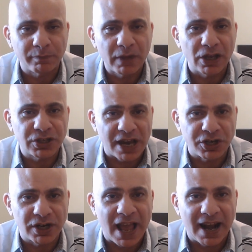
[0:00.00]
Uh,
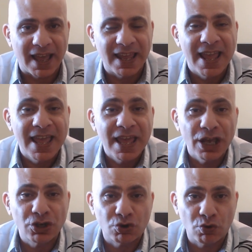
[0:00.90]
Sasha Calle
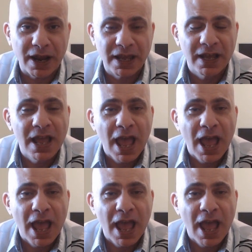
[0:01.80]
is great.